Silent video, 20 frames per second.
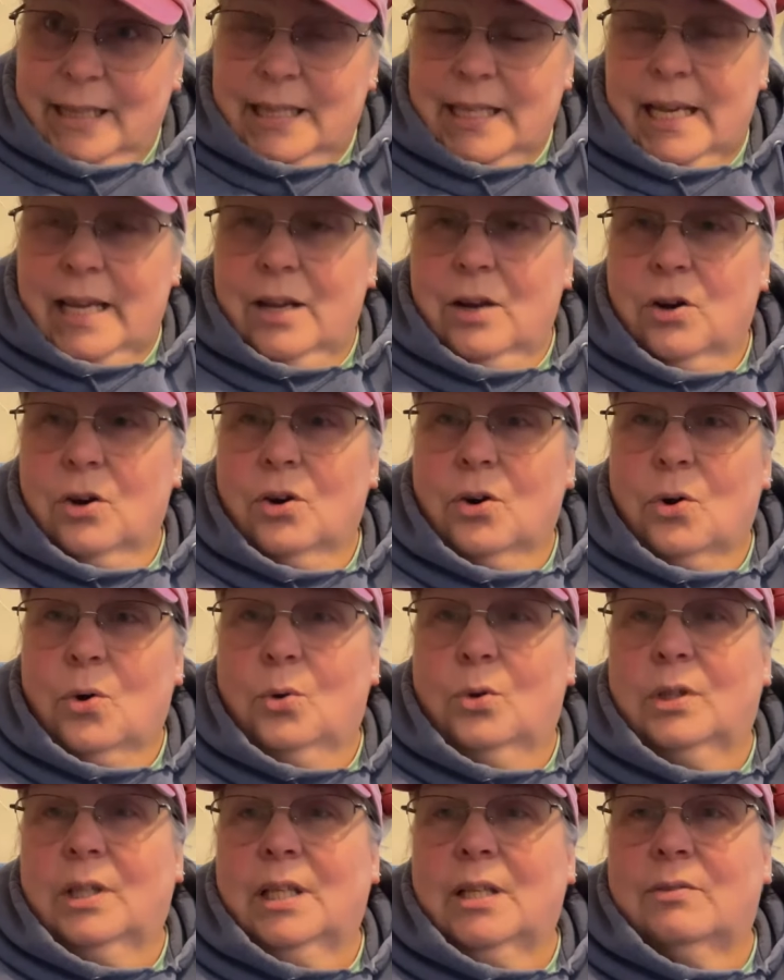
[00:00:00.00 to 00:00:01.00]
They are
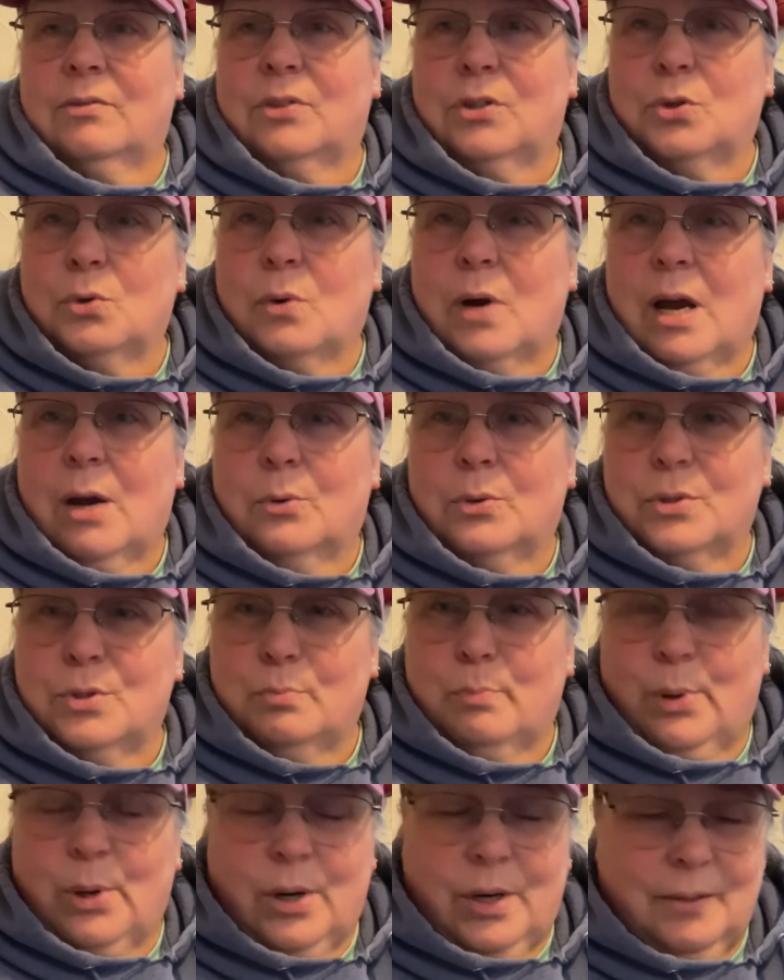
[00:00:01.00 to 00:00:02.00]
only a few hours
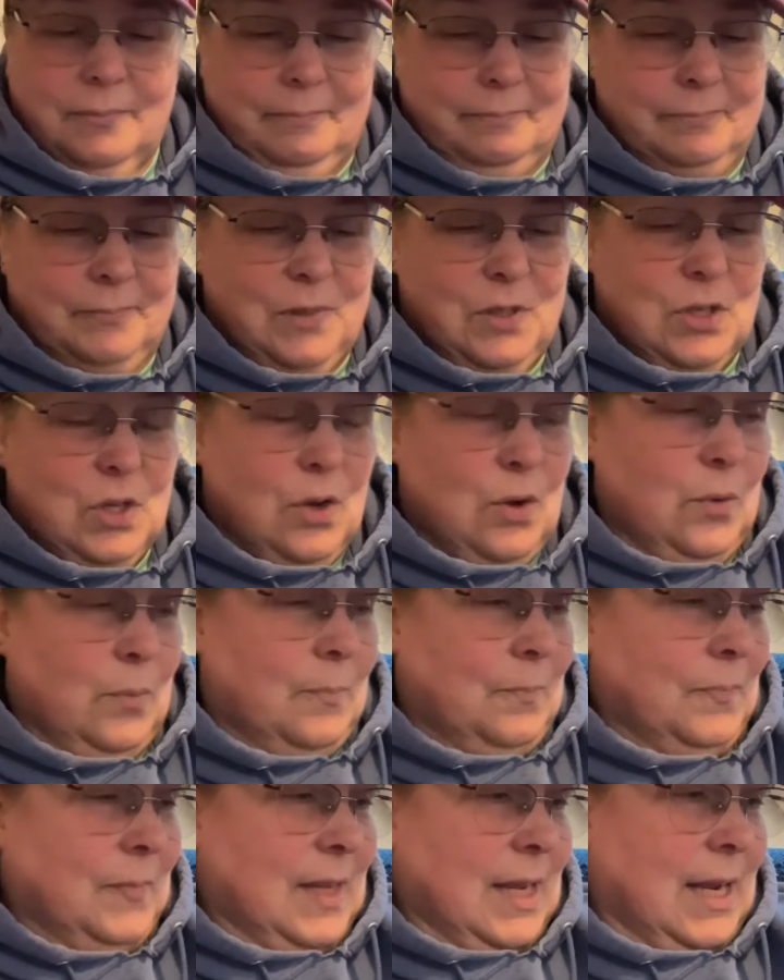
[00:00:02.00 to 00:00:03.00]
apart. So,
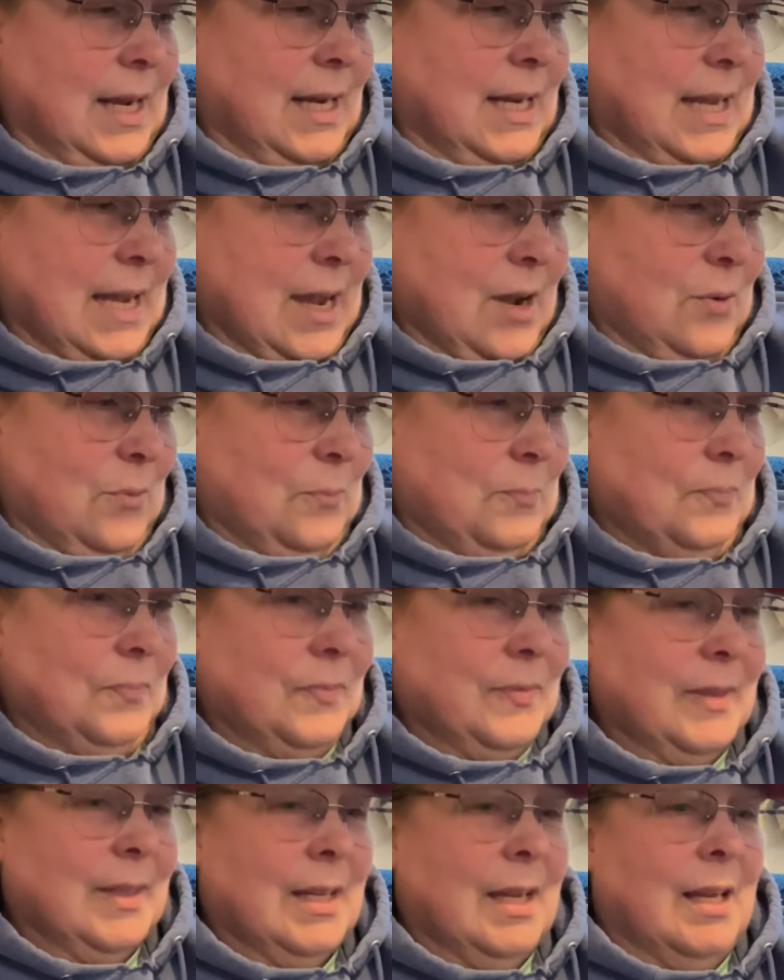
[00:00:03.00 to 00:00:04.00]
Anyhow,
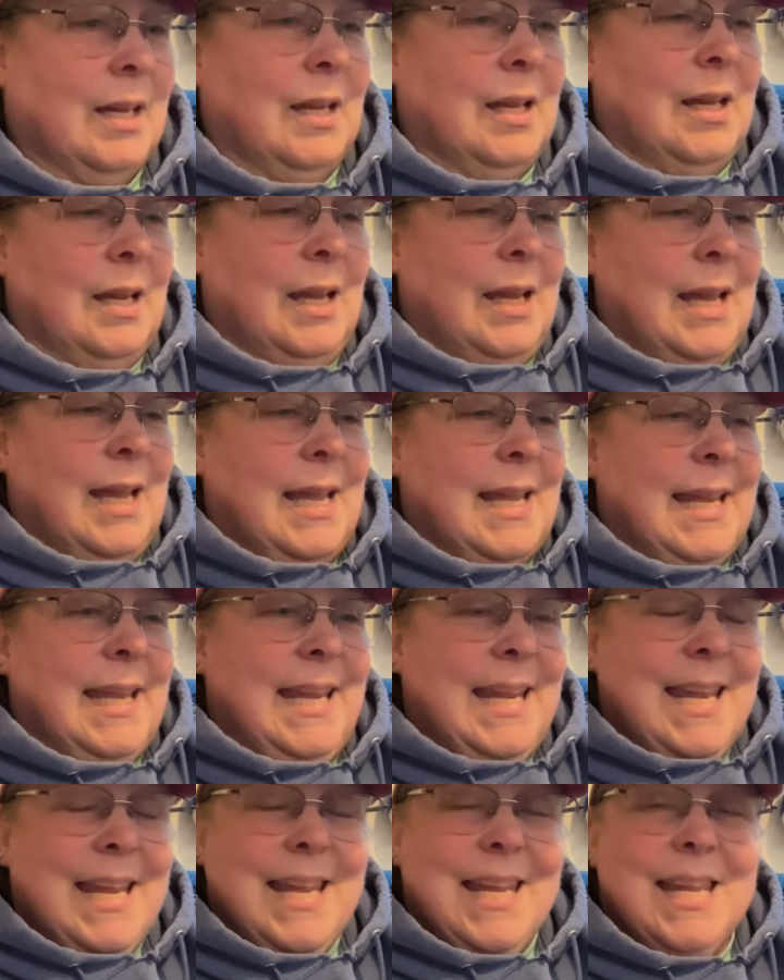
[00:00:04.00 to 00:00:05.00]

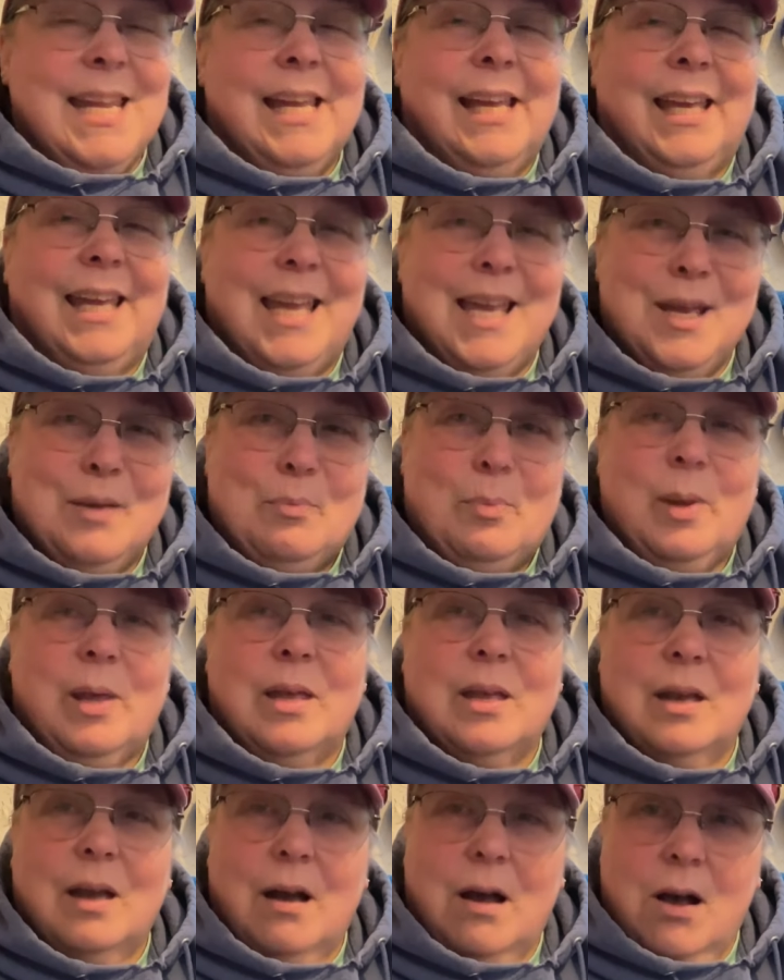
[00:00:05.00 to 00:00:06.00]
ye
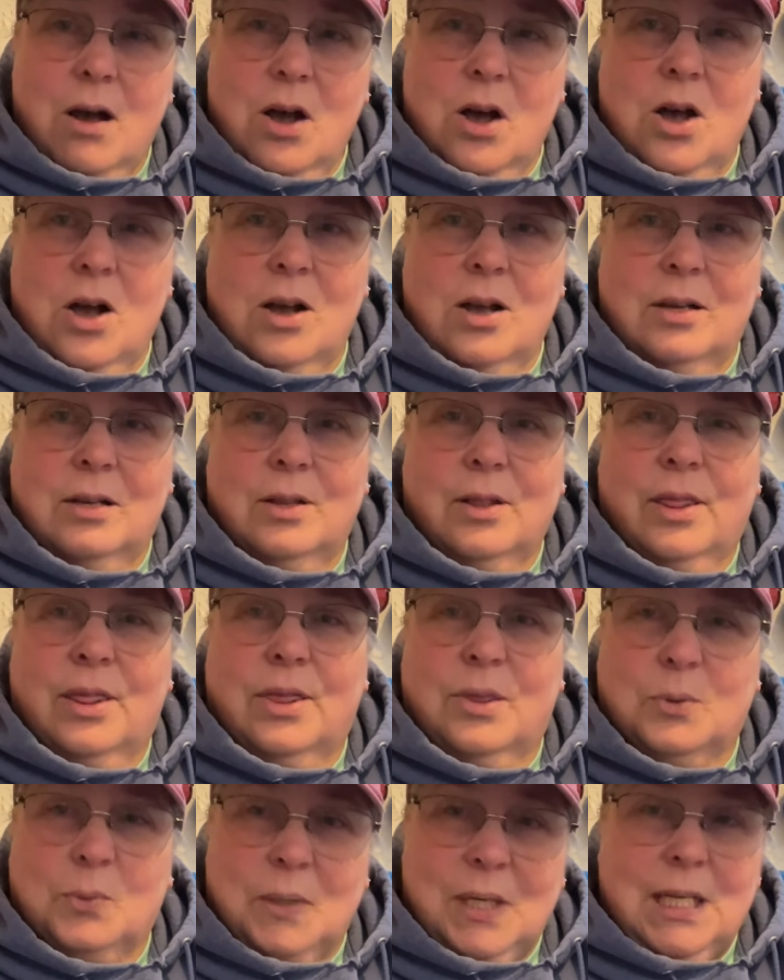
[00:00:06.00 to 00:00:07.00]
hippie ha,
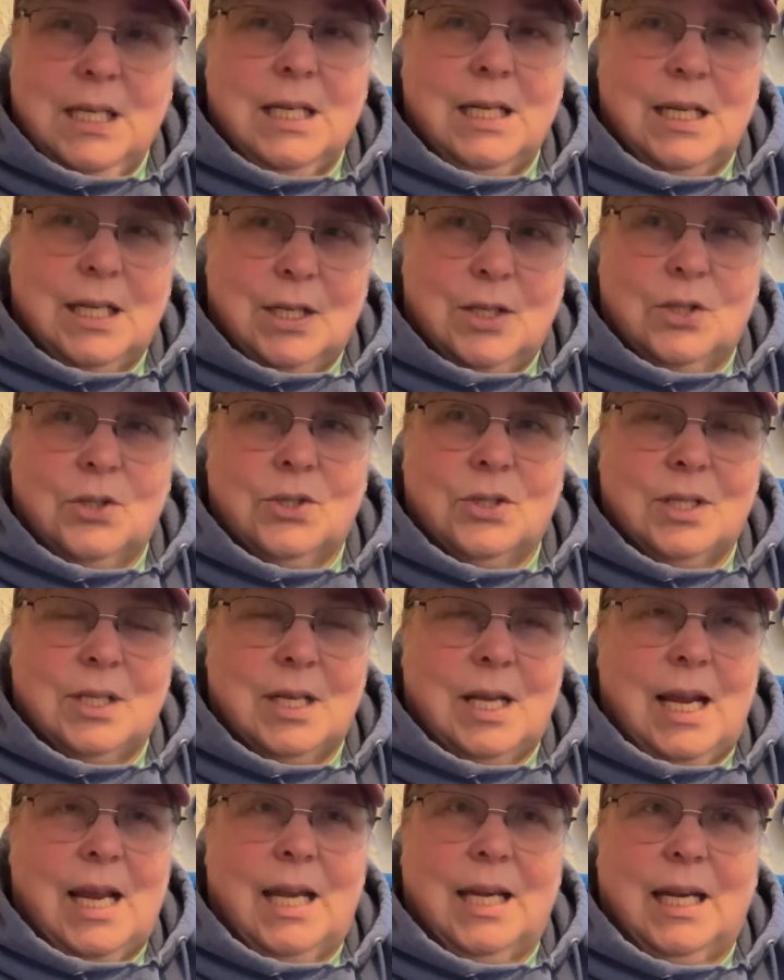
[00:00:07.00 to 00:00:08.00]
three years,
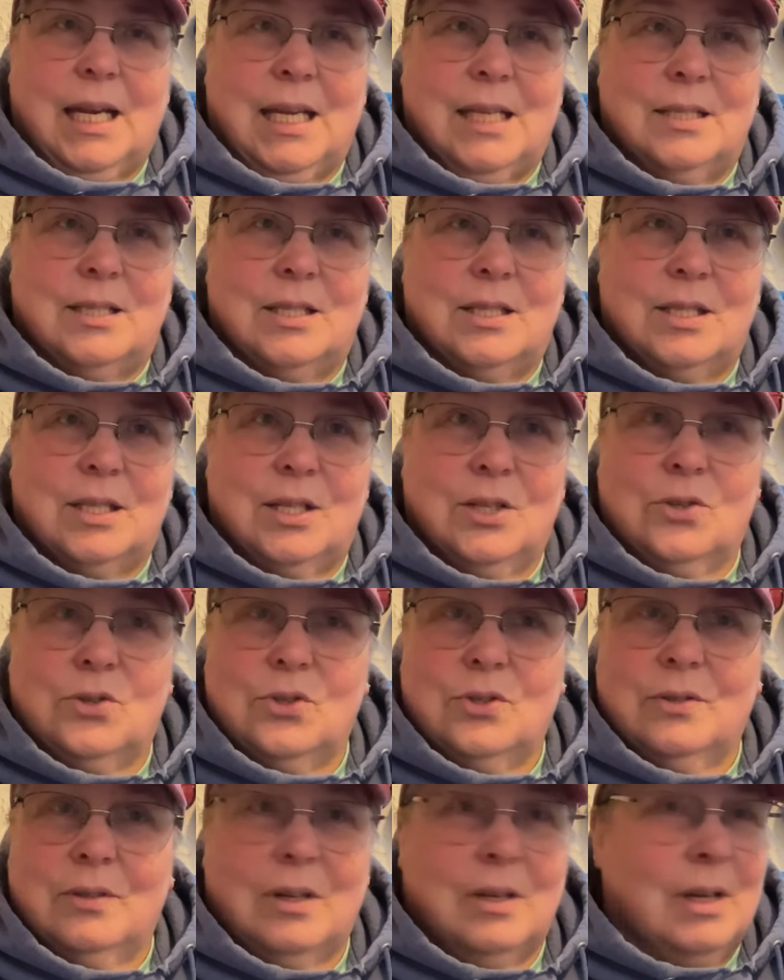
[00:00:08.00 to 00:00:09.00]
and he's
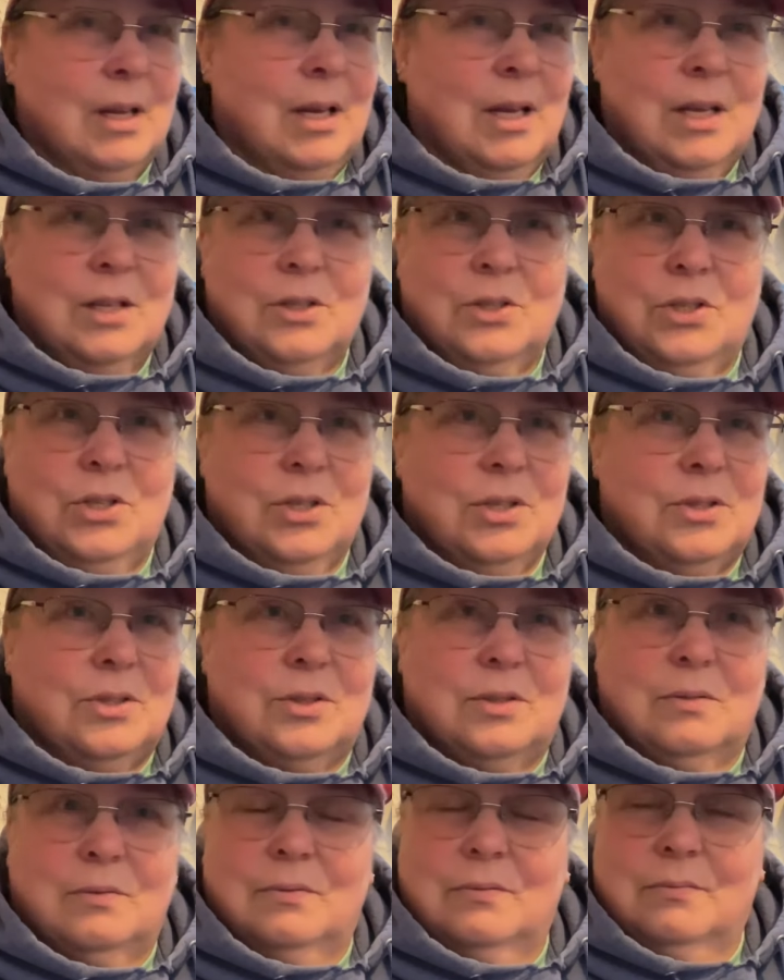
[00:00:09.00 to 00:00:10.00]
still
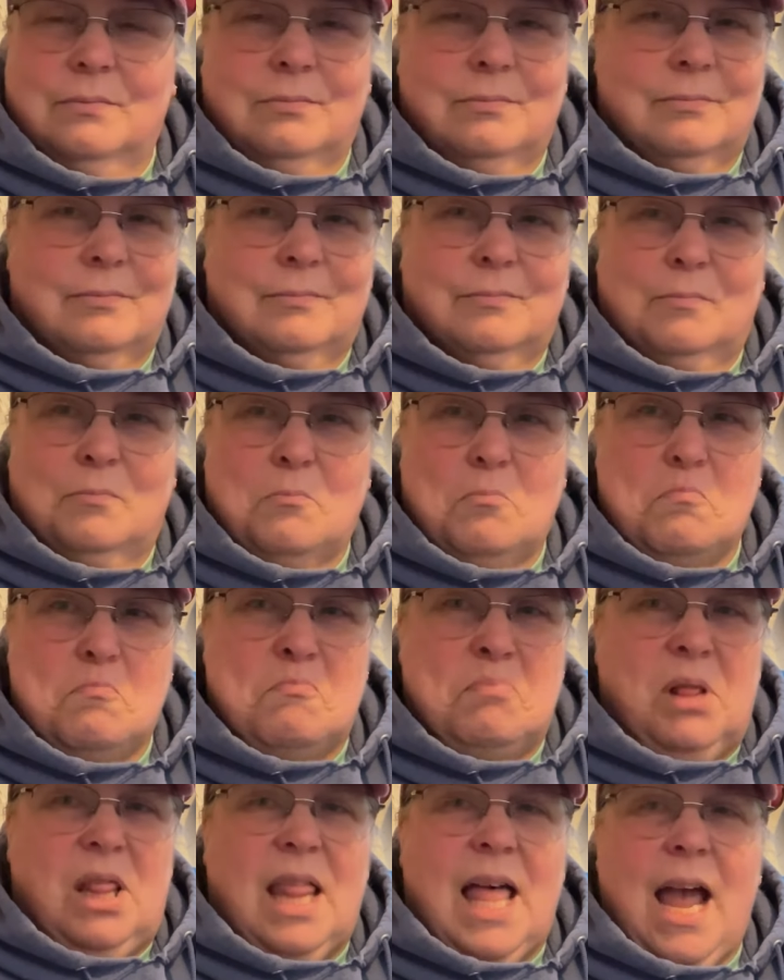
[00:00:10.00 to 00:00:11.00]
just
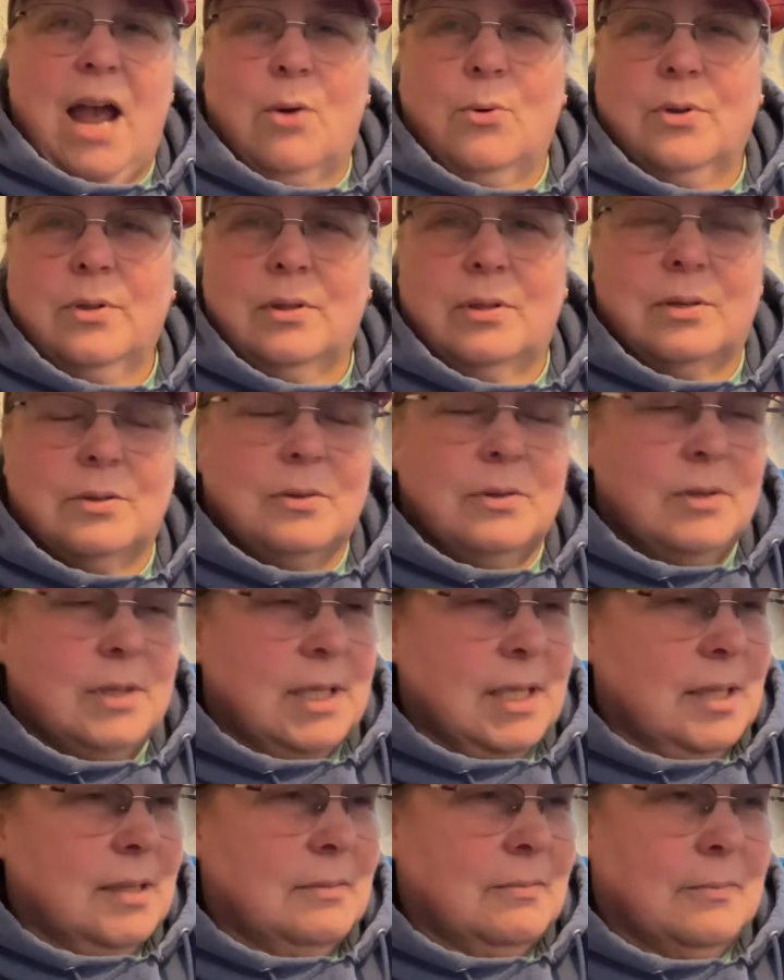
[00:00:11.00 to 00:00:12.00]
plowing through
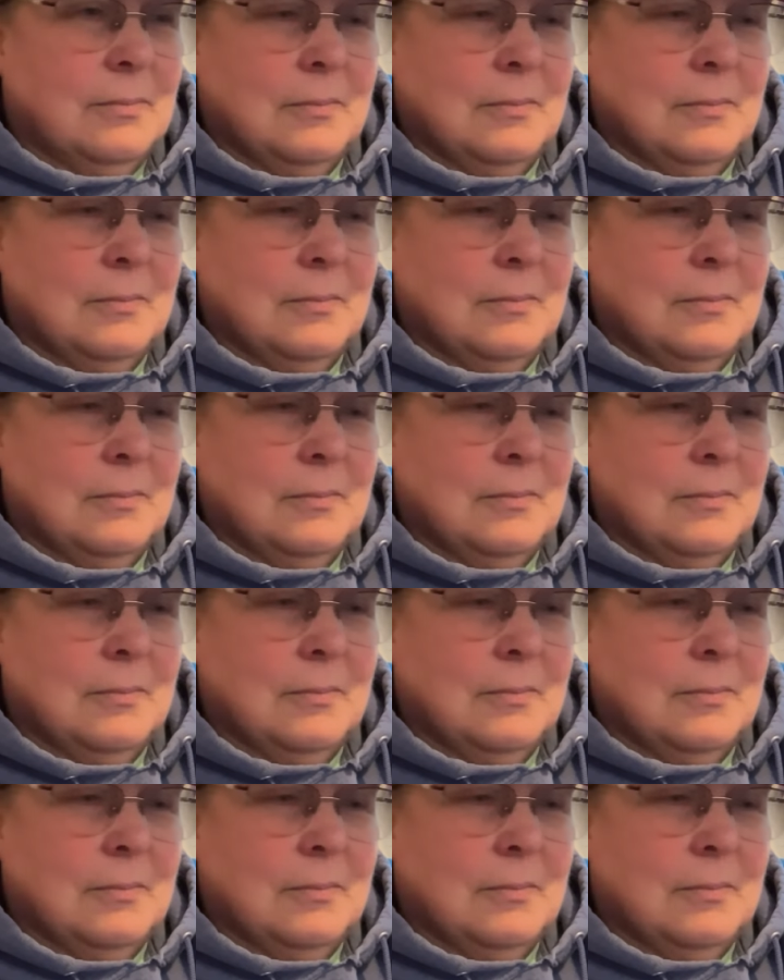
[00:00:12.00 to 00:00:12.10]
it.